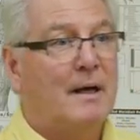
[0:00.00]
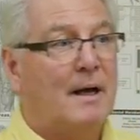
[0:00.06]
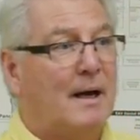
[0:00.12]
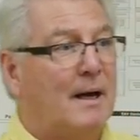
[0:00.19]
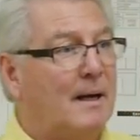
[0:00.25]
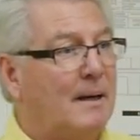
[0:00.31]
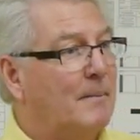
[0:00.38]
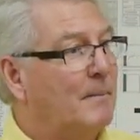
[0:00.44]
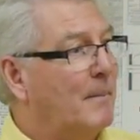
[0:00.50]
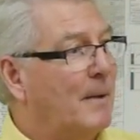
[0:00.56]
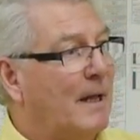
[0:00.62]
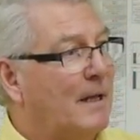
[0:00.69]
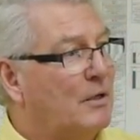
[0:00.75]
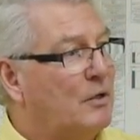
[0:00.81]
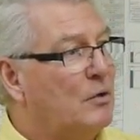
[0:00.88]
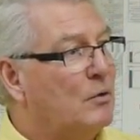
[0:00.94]
Um,
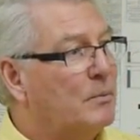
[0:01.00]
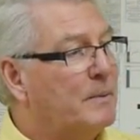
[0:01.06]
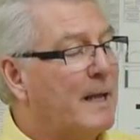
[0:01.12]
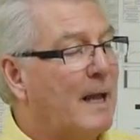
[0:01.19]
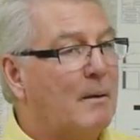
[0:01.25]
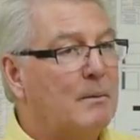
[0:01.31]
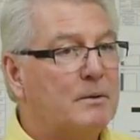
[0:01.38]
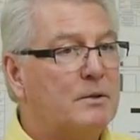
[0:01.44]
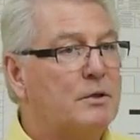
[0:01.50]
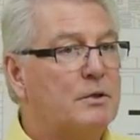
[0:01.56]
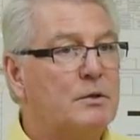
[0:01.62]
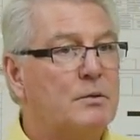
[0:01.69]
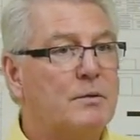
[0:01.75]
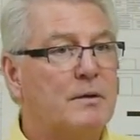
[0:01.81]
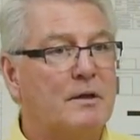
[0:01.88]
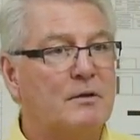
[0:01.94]
and you'll be able to
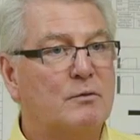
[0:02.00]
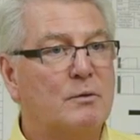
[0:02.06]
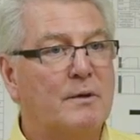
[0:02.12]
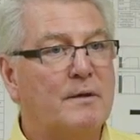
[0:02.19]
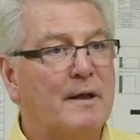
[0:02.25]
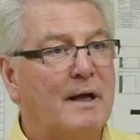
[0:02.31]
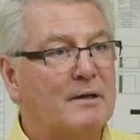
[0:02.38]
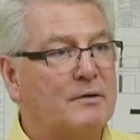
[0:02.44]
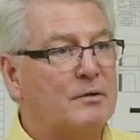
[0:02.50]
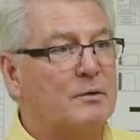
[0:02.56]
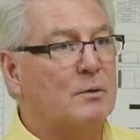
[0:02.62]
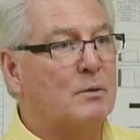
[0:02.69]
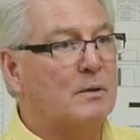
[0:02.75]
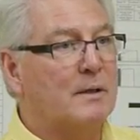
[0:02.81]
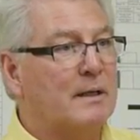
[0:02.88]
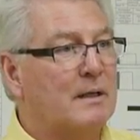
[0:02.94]
do things with that
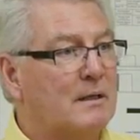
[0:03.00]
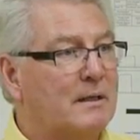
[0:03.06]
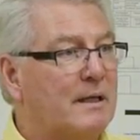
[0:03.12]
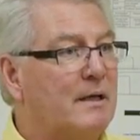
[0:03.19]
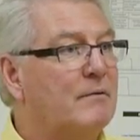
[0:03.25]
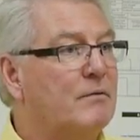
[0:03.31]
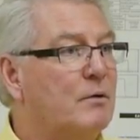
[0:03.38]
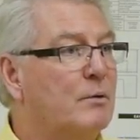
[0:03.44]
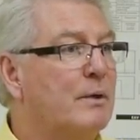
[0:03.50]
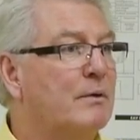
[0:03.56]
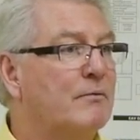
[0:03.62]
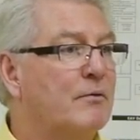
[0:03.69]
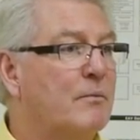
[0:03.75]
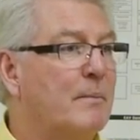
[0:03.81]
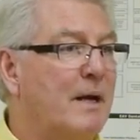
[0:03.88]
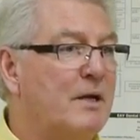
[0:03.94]
tool that'll give you
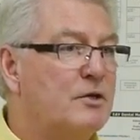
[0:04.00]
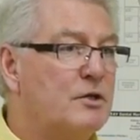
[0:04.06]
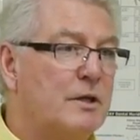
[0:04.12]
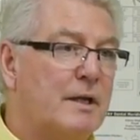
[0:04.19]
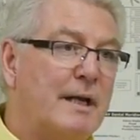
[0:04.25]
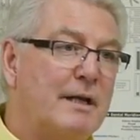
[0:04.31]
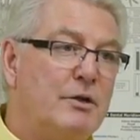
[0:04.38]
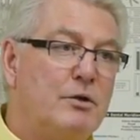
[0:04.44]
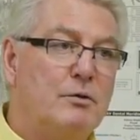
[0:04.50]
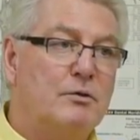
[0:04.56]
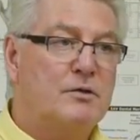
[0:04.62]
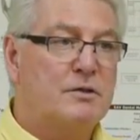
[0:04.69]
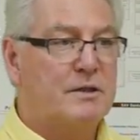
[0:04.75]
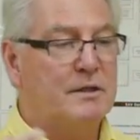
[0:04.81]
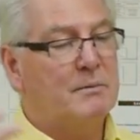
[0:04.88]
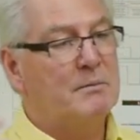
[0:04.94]
information and you'll
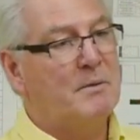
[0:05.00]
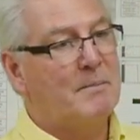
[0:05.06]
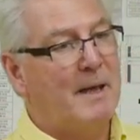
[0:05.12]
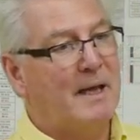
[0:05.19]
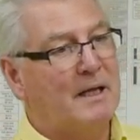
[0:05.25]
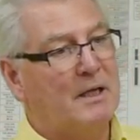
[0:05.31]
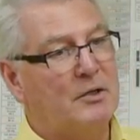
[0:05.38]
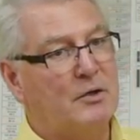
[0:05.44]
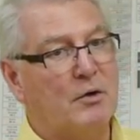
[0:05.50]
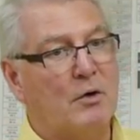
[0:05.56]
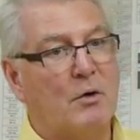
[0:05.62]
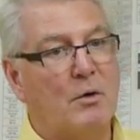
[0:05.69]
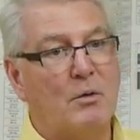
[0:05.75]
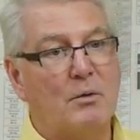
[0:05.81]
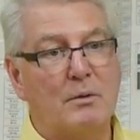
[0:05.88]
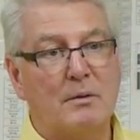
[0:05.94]
still be making your
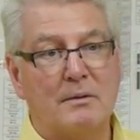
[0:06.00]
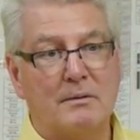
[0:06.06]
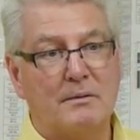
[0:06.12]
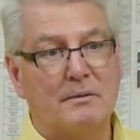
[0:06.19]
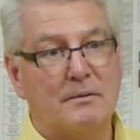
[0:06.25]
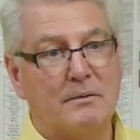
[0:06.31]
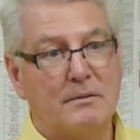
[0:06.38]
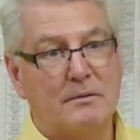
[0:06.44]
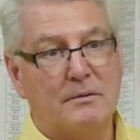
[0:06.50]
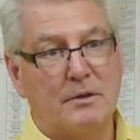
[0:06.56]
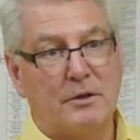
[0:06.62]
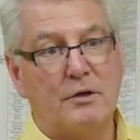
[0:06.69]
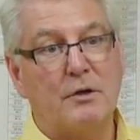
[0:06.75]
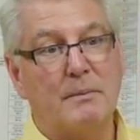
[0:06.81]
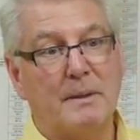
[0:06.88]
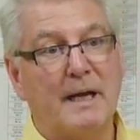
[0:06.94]
own
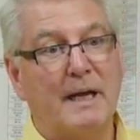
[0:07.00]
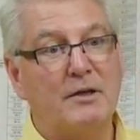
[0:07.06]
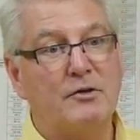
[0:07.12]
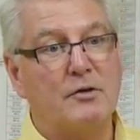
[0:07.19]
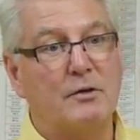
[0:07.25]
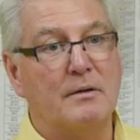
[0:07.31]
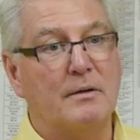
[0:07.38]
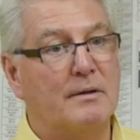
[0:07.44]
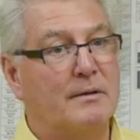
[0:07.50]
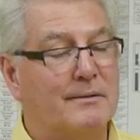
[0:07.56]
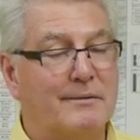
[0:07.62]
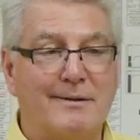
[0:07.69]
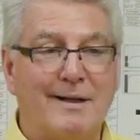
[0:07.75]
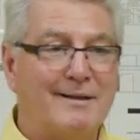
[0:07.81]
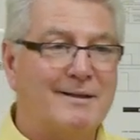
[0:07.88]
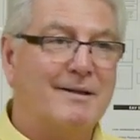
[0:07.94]
determination.
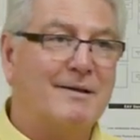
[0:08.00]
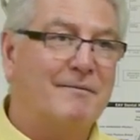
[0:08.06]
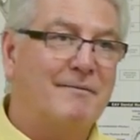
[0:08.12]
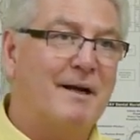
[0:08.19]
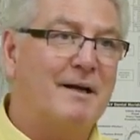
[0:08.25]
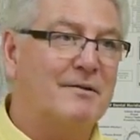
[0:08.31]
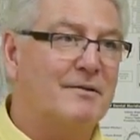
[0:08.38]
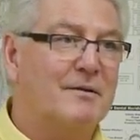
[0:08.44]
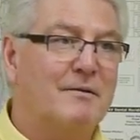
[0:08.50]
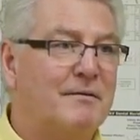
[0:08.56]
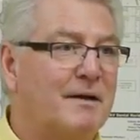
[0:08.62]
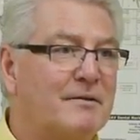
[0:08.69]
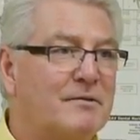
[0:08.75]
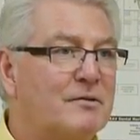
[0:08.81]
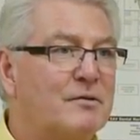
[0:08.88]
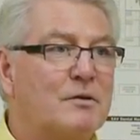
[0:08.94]
It's not the device. The
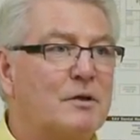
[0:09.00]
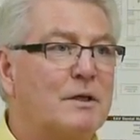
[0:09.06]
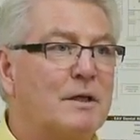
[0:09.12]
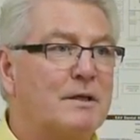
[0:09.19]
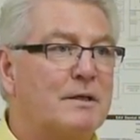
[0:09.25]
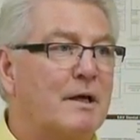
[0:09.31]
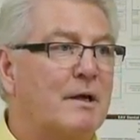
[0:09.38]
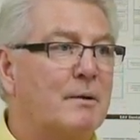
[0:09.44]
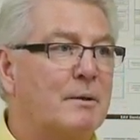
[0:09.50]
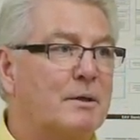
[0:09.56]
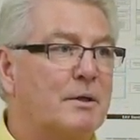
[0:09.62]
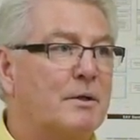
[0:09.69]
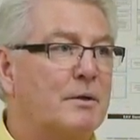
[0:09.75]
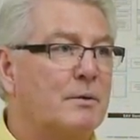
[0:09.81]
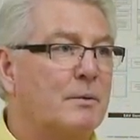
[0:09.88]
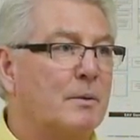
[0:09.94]
device isn't going to tell you what
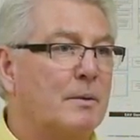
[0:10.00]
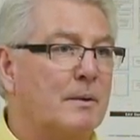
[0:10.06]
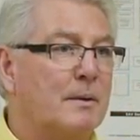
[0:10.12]
to do.